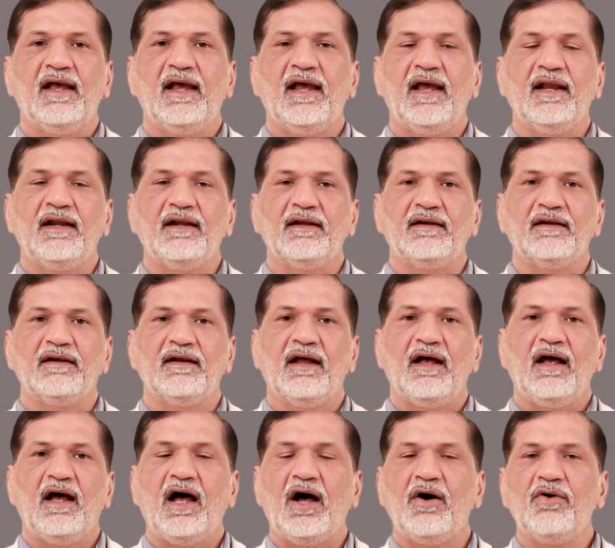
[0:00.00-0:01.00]
And
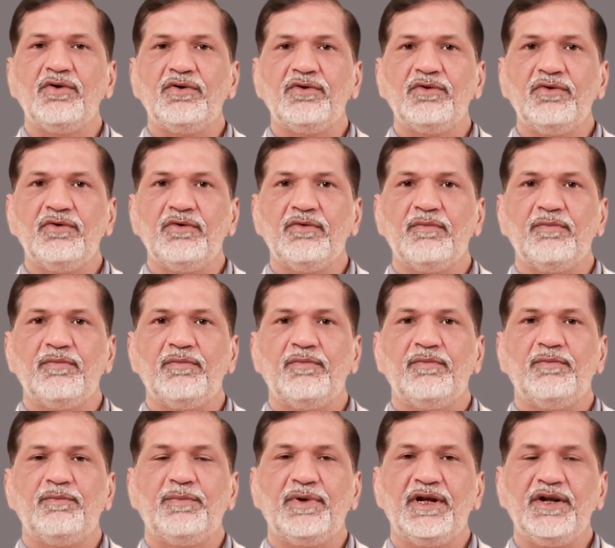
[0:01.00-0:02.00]
how to
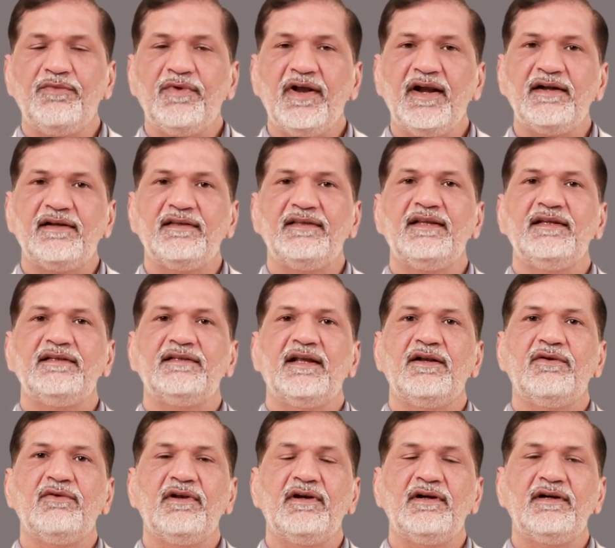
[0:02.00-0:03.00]
prevent these
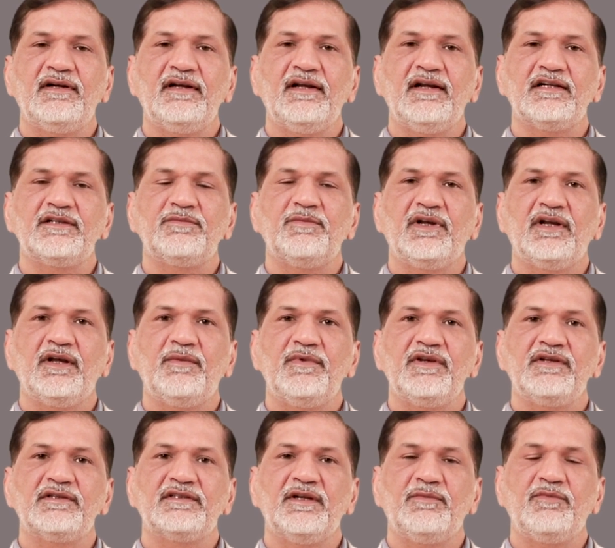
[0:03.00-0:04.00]
annular tears
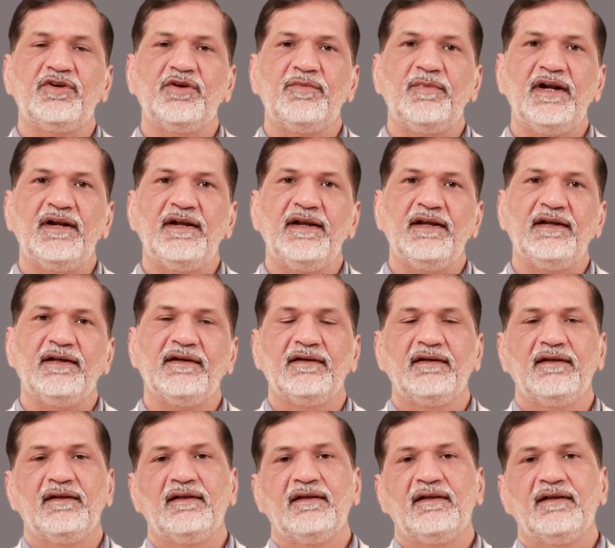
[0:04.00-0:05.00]
becoming symptomatic?
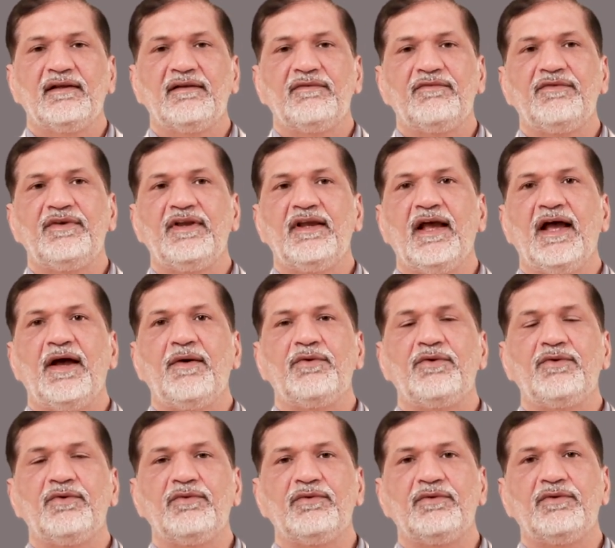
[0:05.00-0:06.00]
We
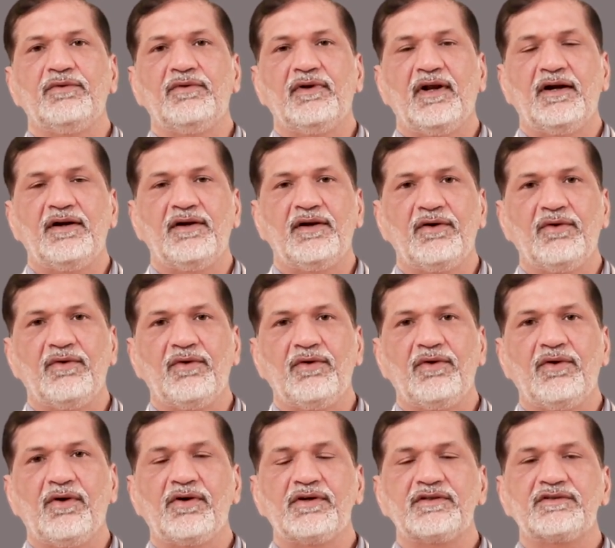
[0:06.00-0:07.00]
have to undergo
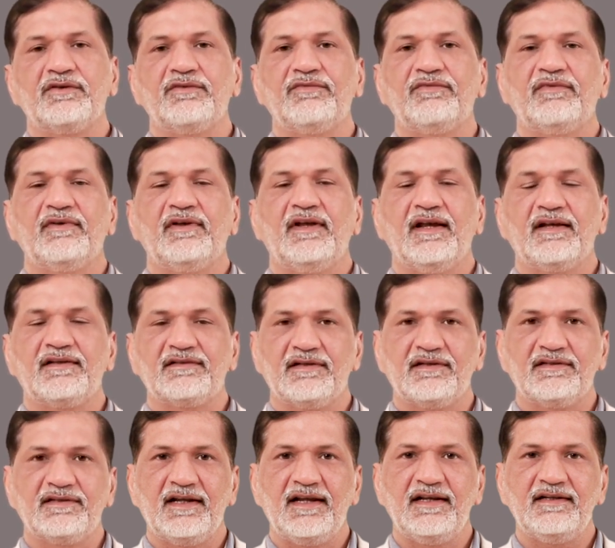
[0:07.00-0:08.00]
lots of
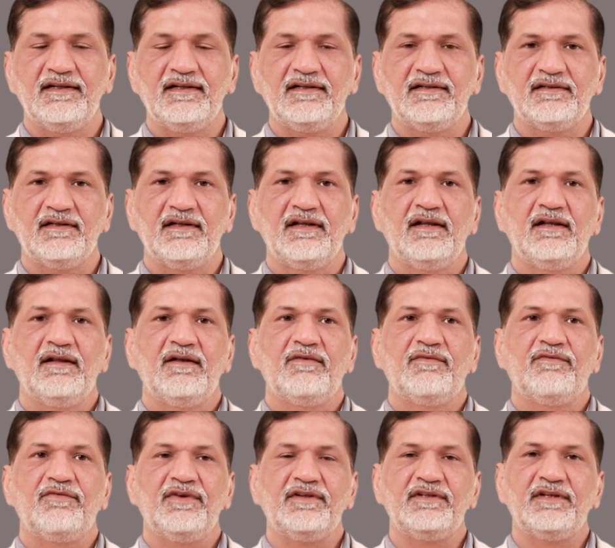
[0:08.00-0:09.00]
exercises.
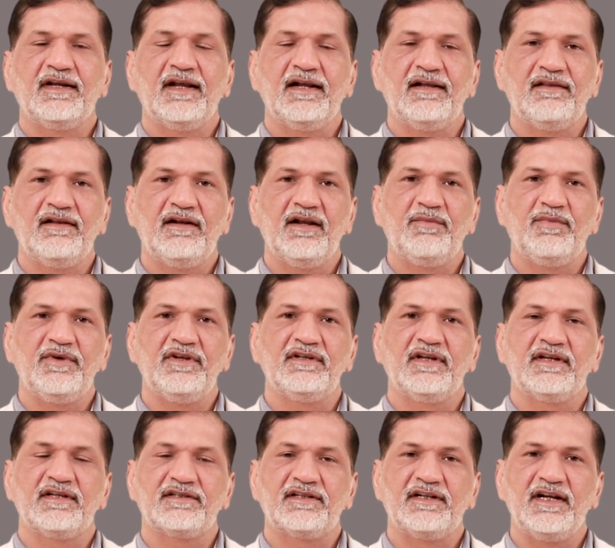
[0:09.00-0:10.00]
Physical therapy is
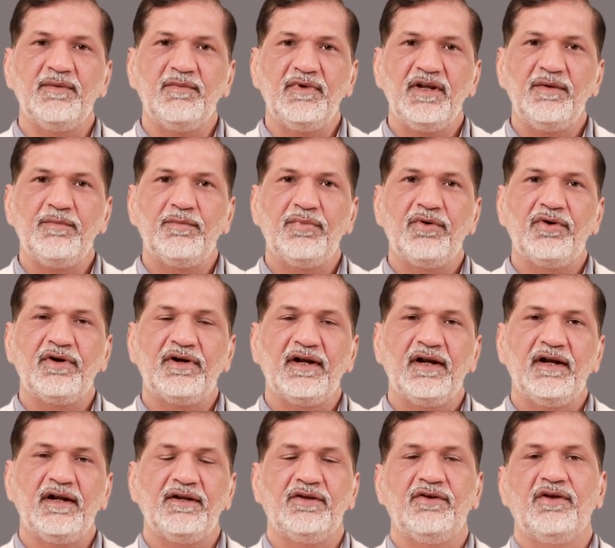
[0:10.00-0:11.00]
extremely
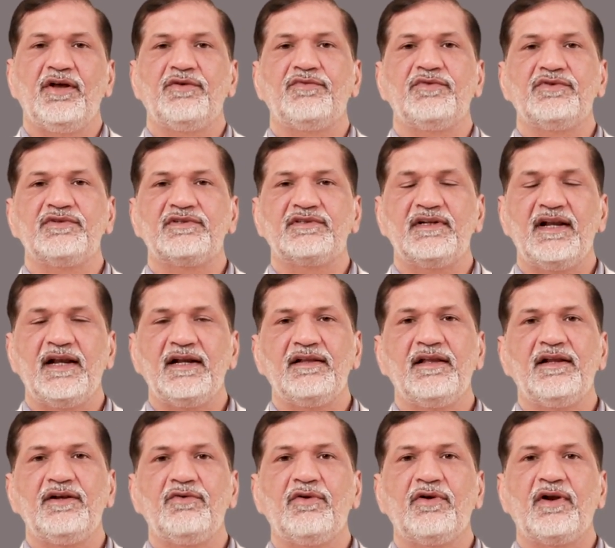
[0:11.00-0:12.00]
important. You have to
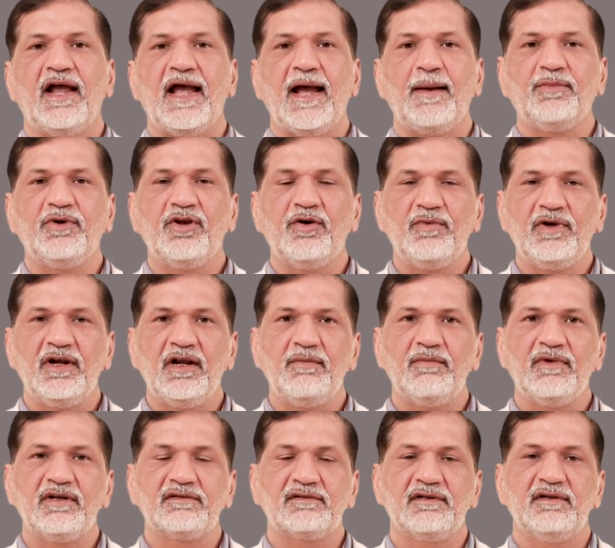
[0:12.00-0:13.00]
strengthen your abdominal
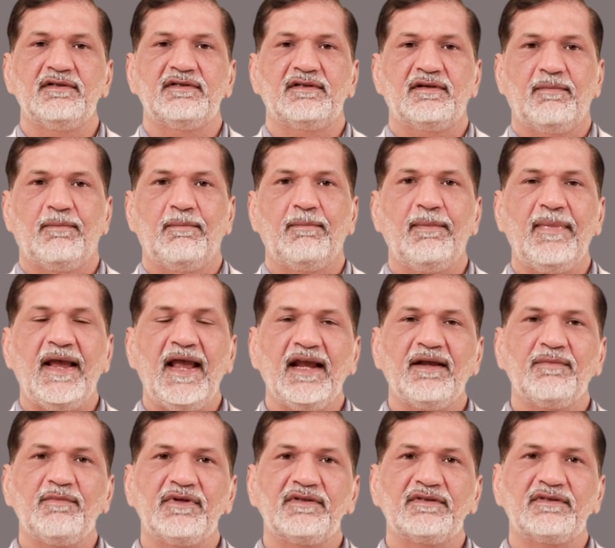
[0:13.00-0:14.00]
muscles,
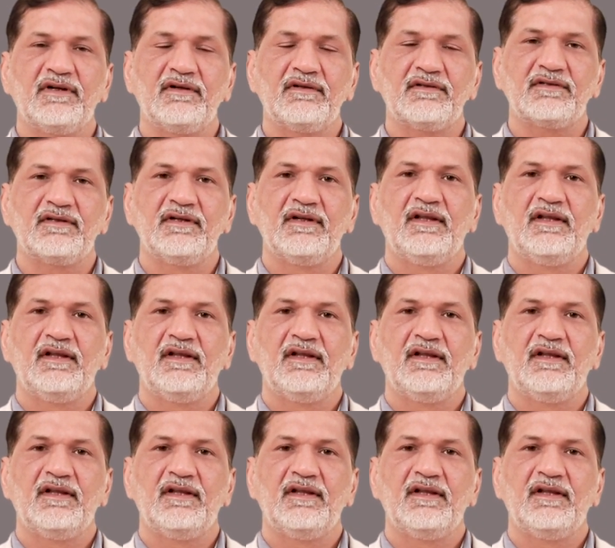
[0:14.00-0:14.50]
back muscles,